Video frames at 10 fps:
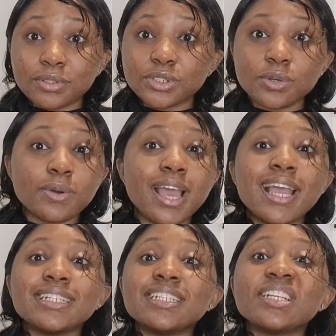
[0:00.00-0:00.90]
so
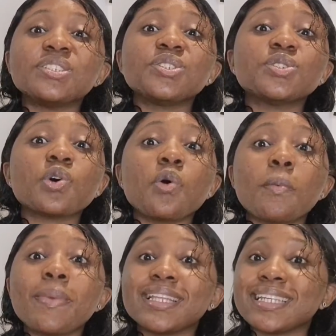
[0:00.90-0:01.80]
there's so
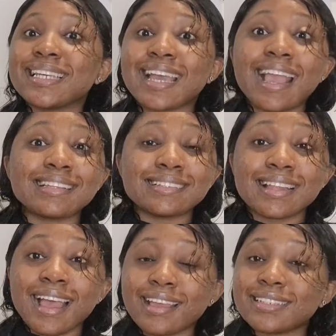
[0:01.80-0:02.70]
many
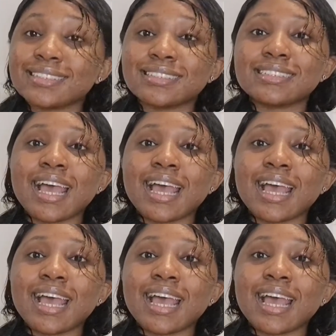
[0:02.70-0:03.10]
guidelines,